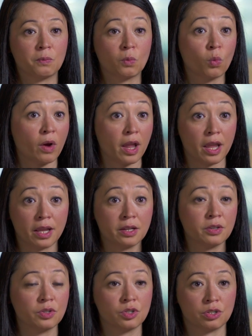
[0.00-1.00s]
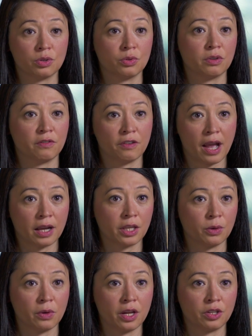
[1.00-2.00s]
way to
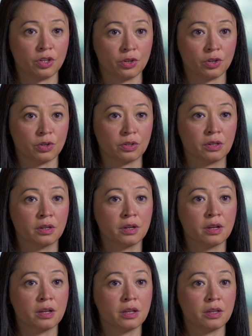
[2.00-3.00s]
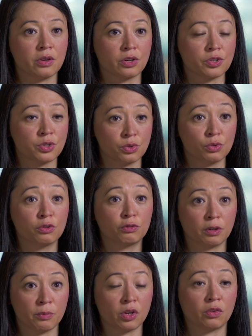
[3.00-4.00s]
evacuate your stool
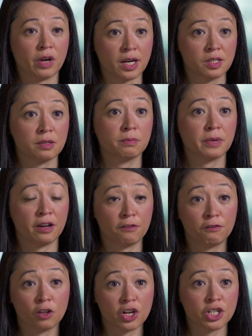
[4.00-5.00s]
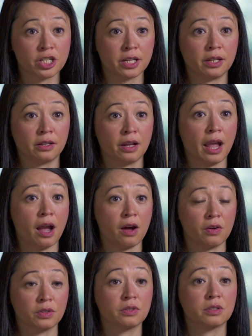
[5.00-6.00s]
from your rectum by flushing
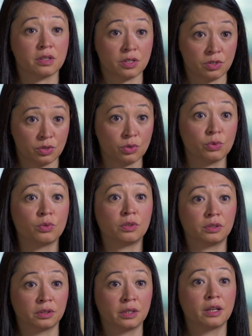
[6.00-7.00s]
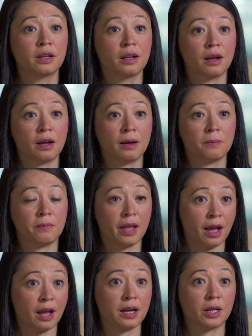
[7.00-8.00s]
out the stool
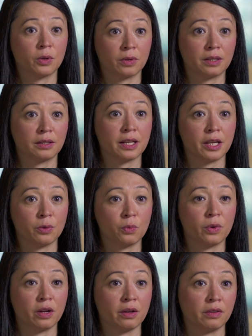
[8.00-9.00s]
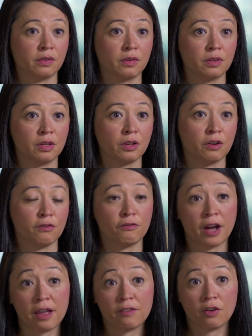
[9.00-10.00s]
adequately with
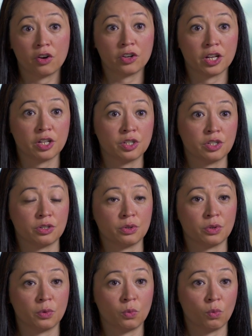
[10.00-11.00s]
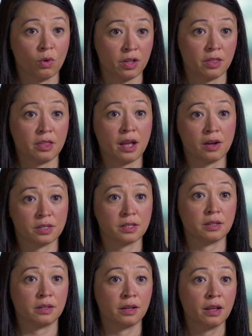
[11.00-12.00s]
500 to
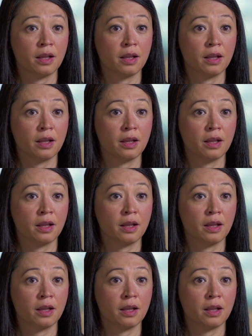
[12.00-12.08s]
1,000